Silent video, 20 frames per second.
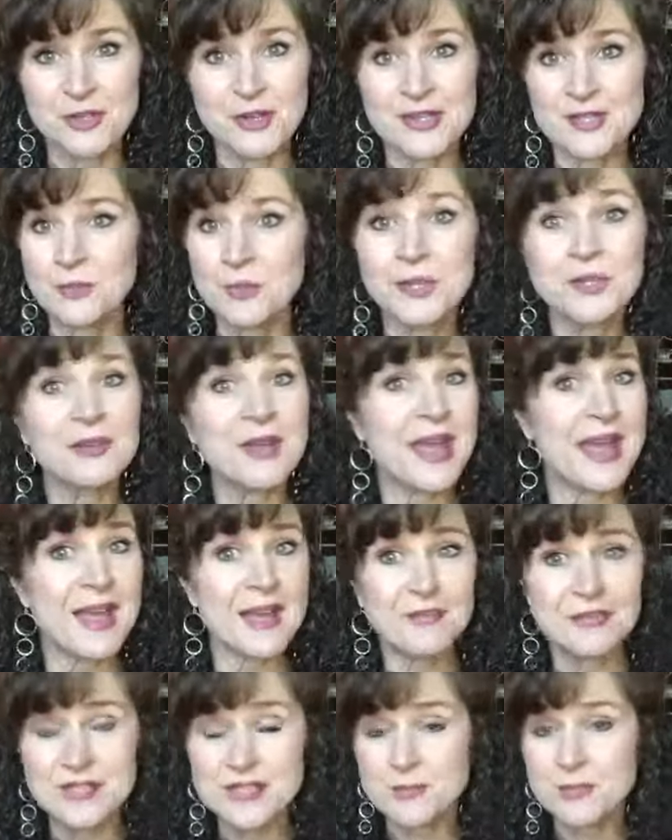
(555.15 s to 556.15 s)
You guys, we don't
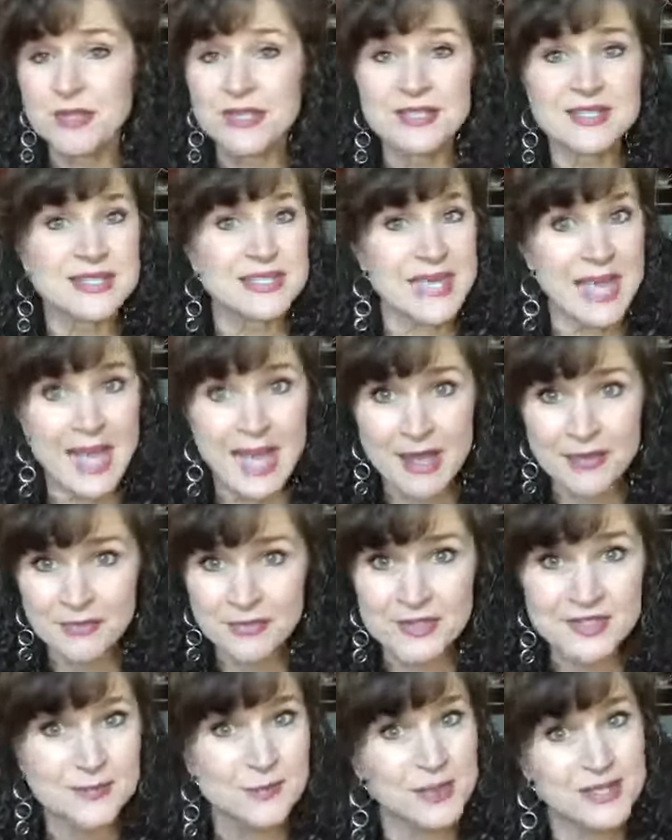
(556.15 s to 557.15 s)
have this big
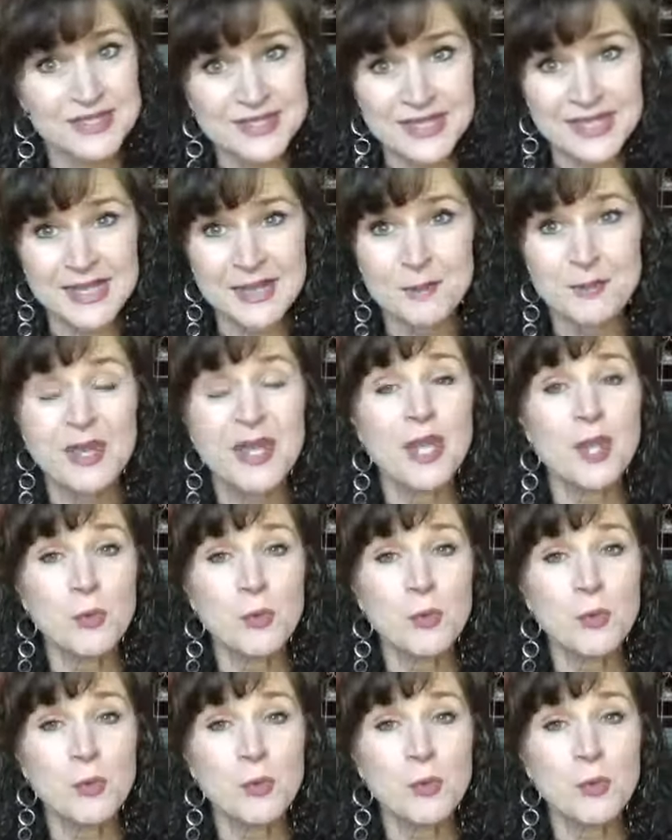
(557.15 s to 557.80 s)
staff, this big team.